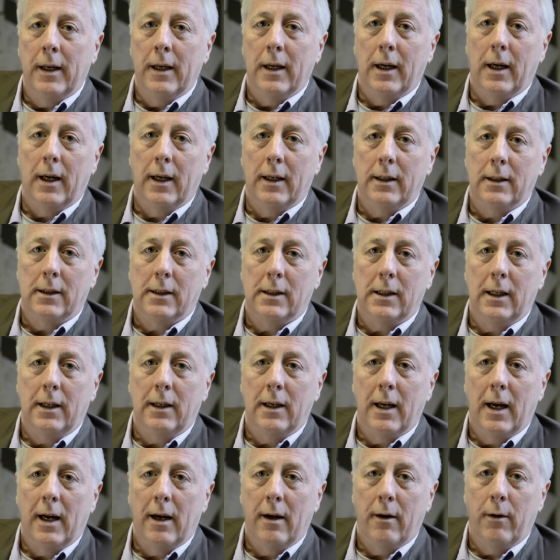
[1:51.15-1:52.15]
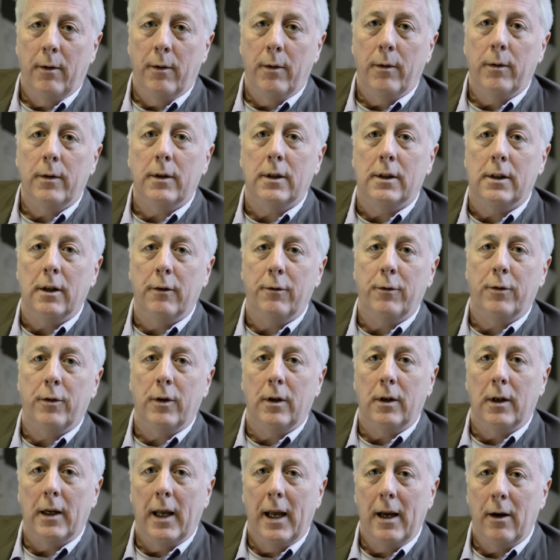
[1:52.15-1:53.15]
and seen how
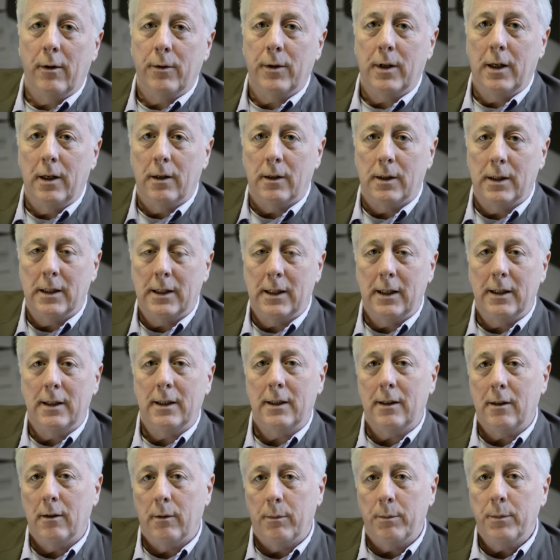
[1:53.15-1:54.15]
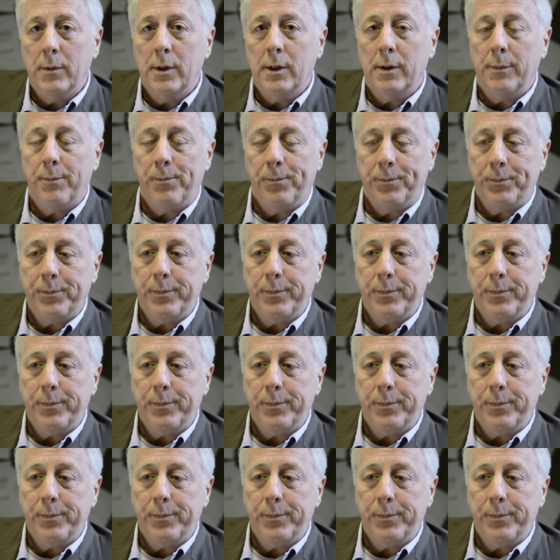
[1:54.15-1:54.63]
different healthcare systems